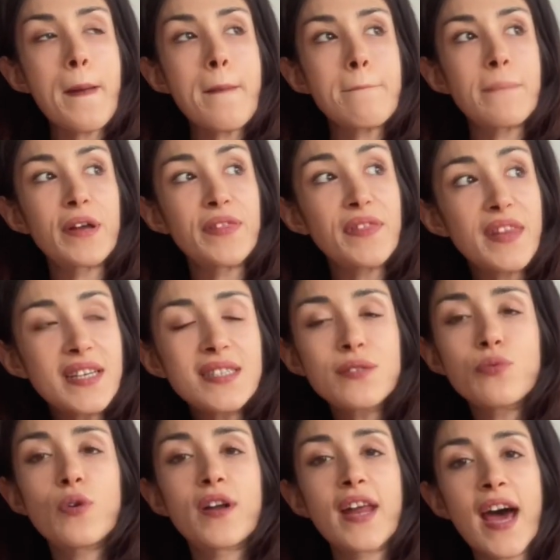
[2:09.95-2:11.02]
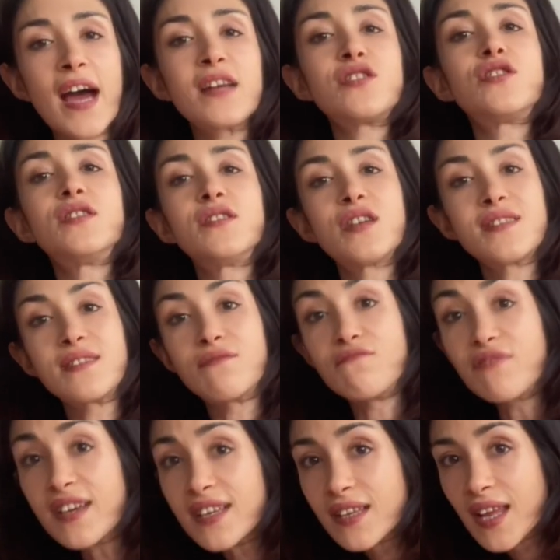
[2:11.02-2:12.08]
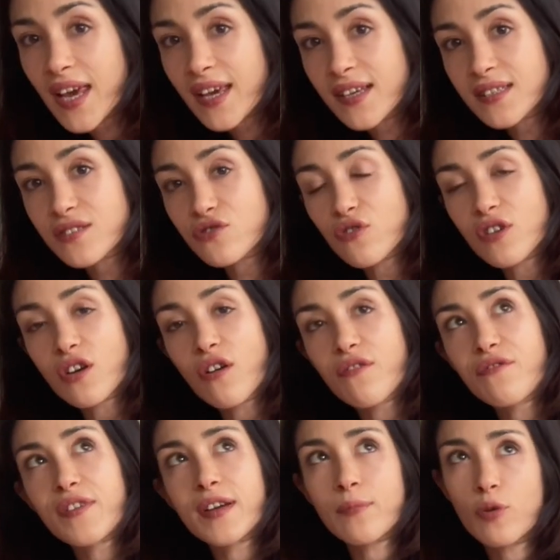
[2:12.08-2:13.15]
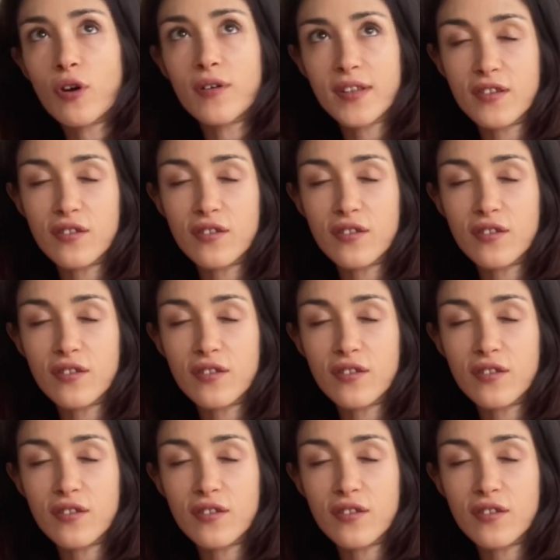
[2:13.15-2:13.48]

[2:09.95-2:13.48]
But this one actually doesn't read like historical well,